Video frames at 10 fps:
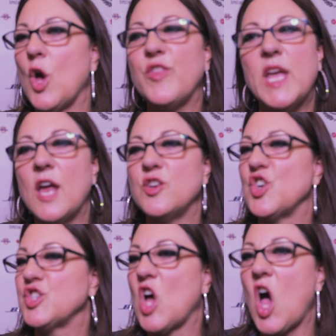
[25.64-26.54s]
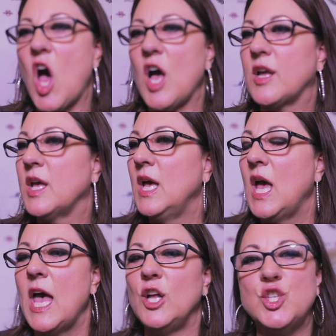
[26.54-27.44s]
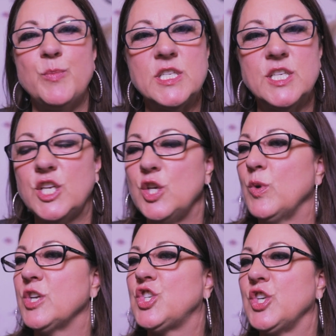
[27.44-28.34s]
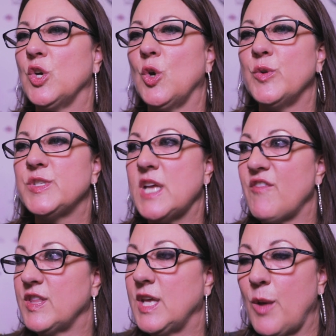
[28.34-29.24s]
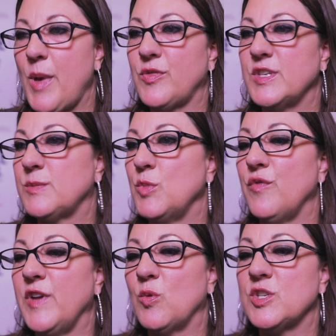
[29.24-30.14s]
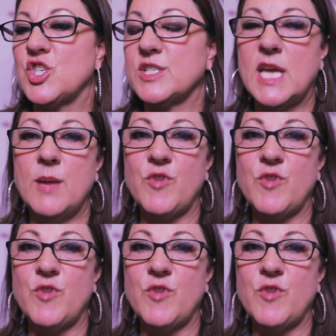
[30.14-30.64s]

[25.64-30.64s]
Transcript: know, the underdog, LGBTQ issues, everything about this movie just came